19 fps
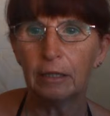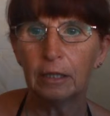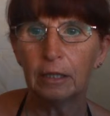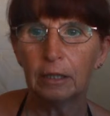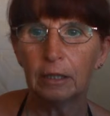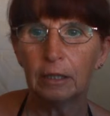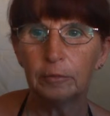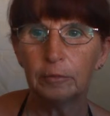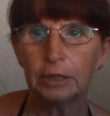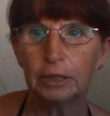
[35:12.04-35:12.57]

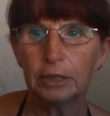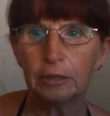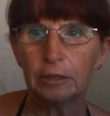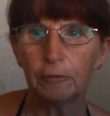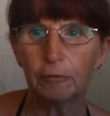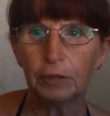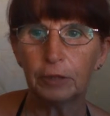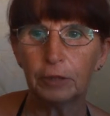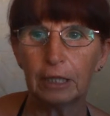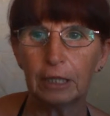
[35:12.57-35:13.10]
I'm just
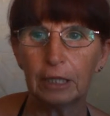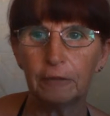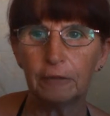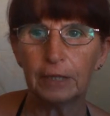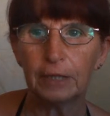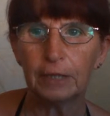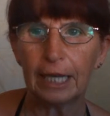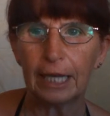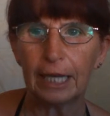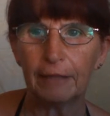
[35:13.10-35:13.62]
hovering over
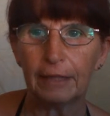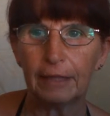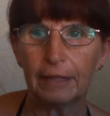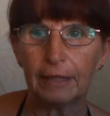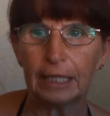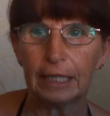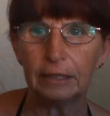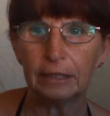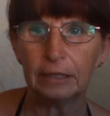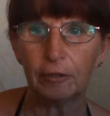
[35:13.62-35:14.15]

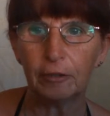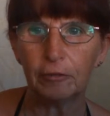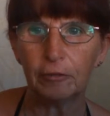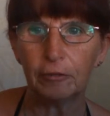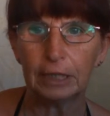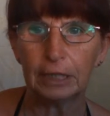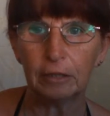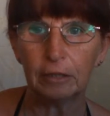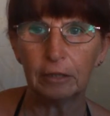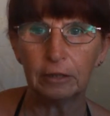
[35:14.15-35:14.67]
Kathy's, the 3
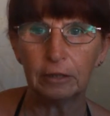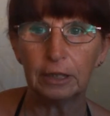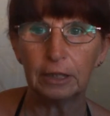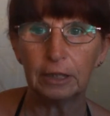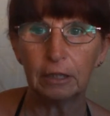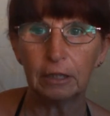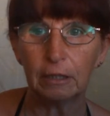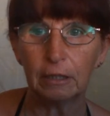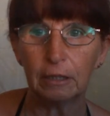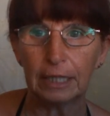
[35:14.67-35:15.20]
dots, and
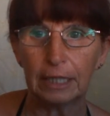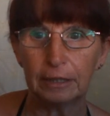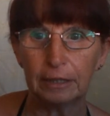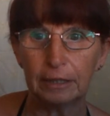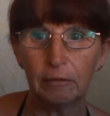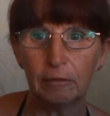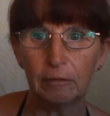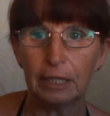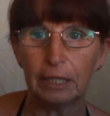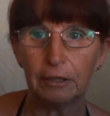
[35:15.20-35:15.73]
there's
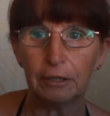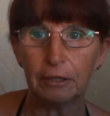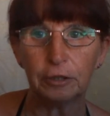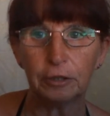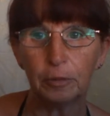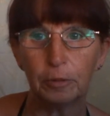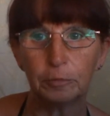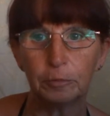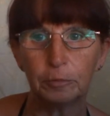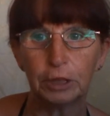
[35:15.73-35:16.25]
only the 2
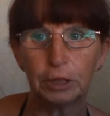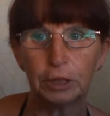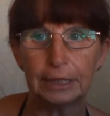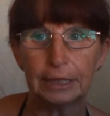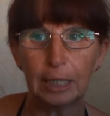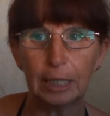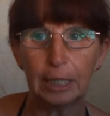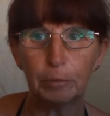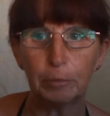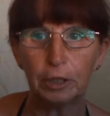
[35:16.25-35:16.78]
options here:
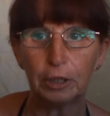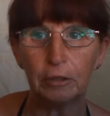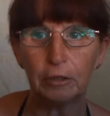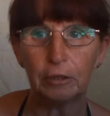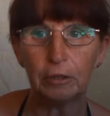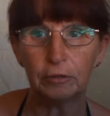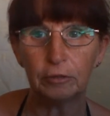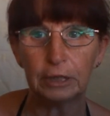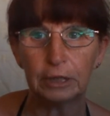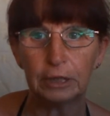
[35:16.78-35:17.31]
put user
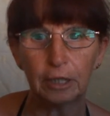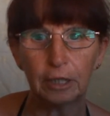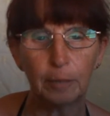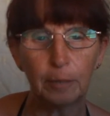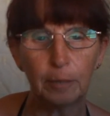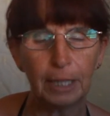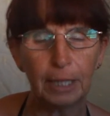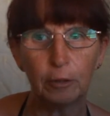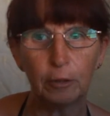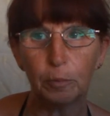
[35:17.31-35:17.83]
in
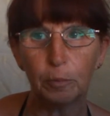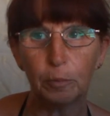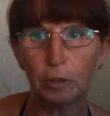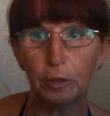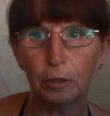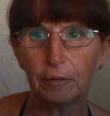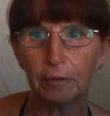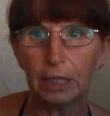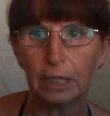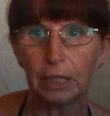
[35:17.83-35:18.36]
timeout or block
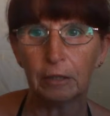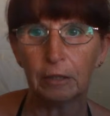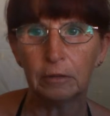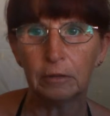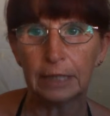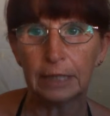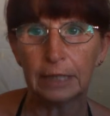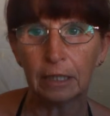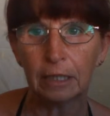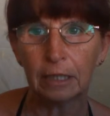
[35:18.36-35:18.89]
the
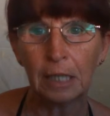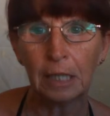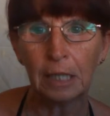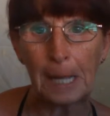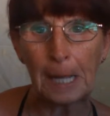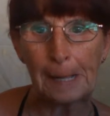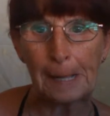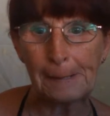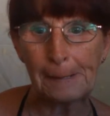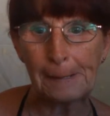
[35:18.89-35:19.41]
user.
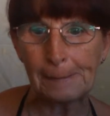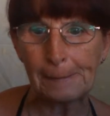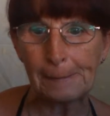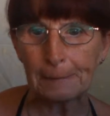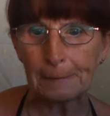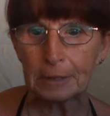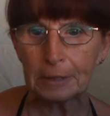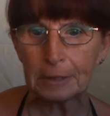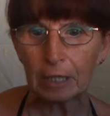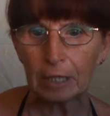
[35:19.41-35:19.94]

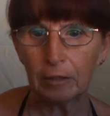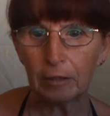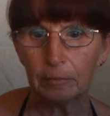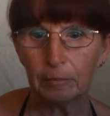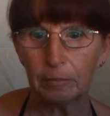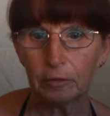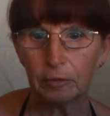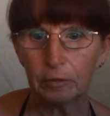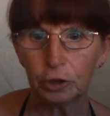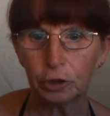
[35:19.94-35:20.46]
So I'm
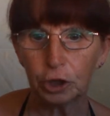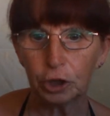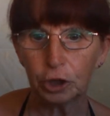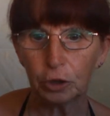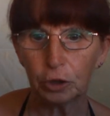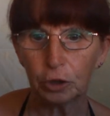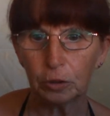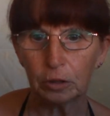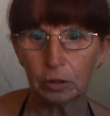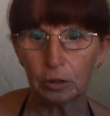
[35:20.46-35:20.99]
not
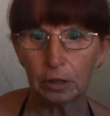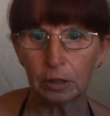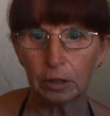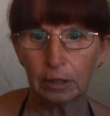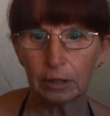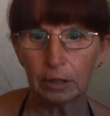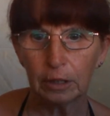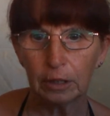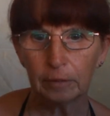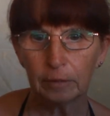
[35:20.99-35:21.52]
sure.
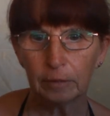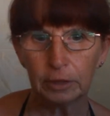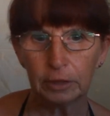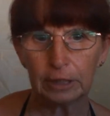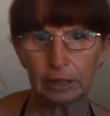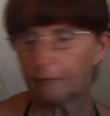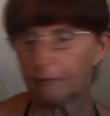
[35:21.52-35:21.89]
I'll just have a